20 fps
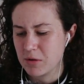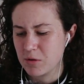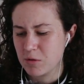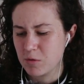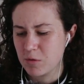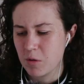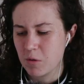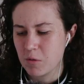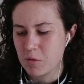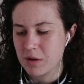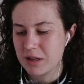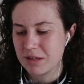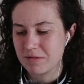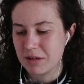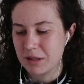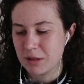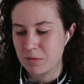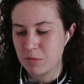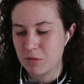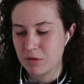who always
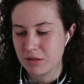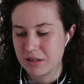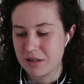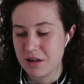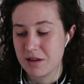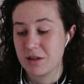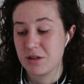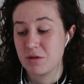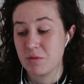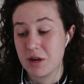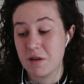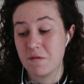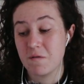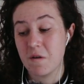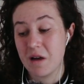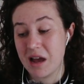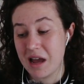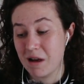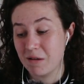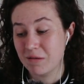read the books in under
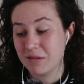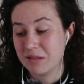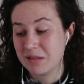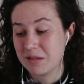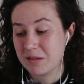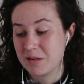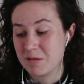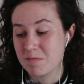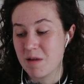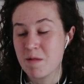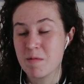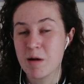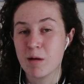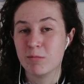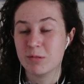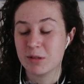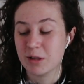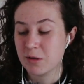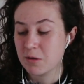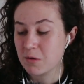24 hours, to my
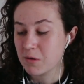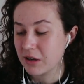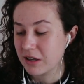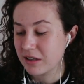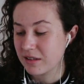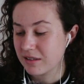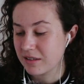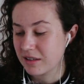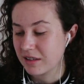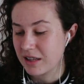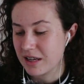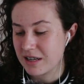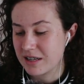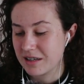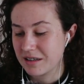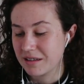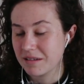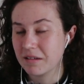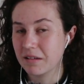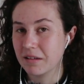mum's annoyance that they
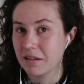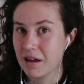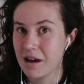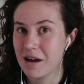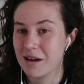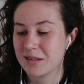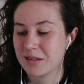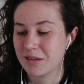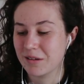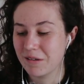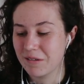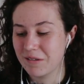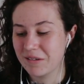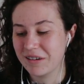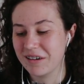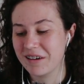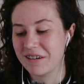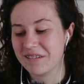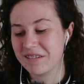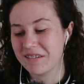didn't last
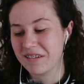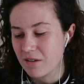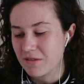longer.